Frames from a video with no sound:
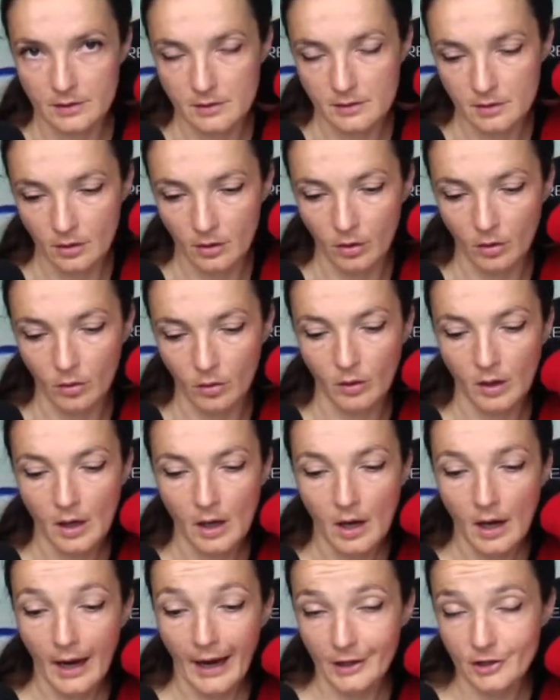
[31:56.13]
So
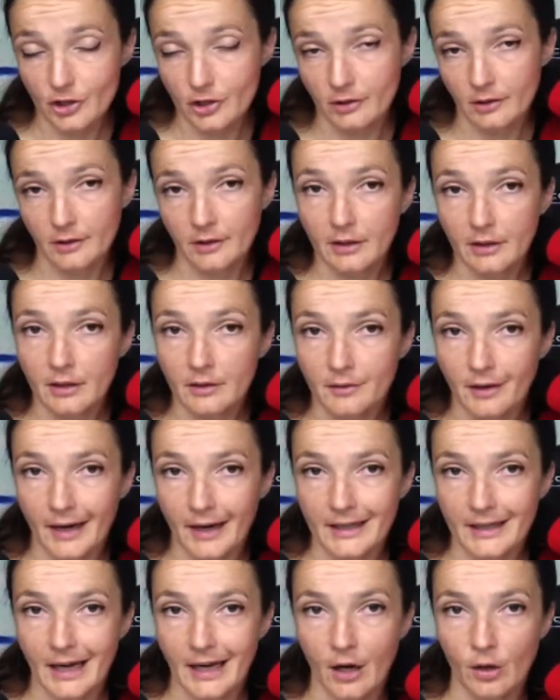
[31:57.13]
actually
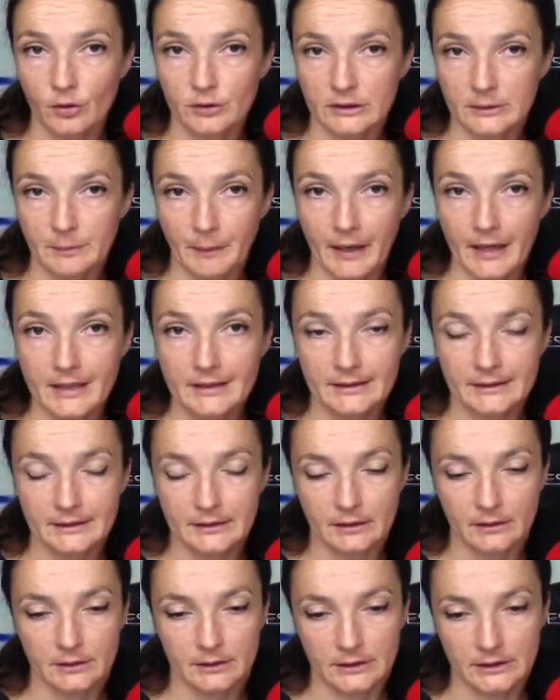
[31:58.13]
right now, space
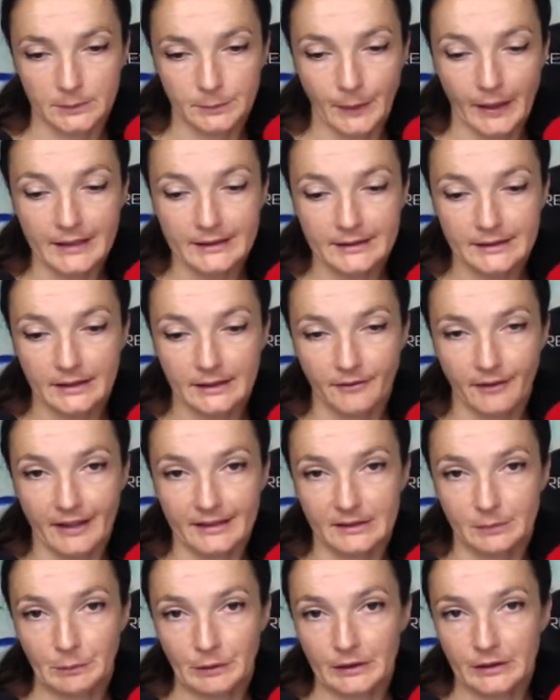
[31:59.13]

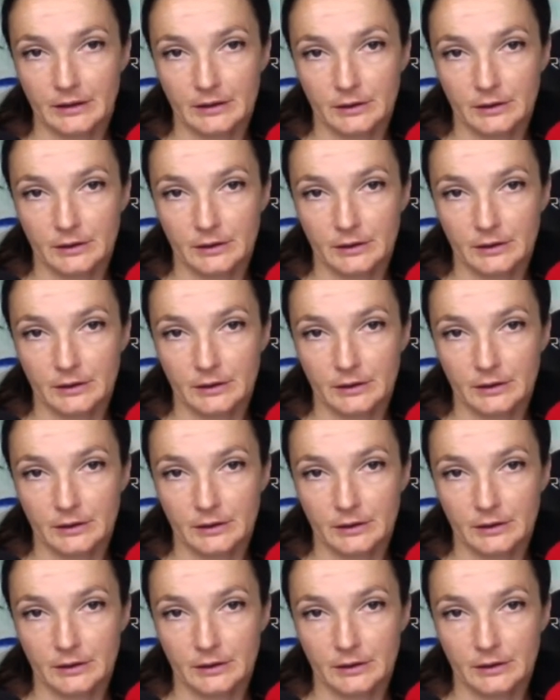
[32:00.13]
investment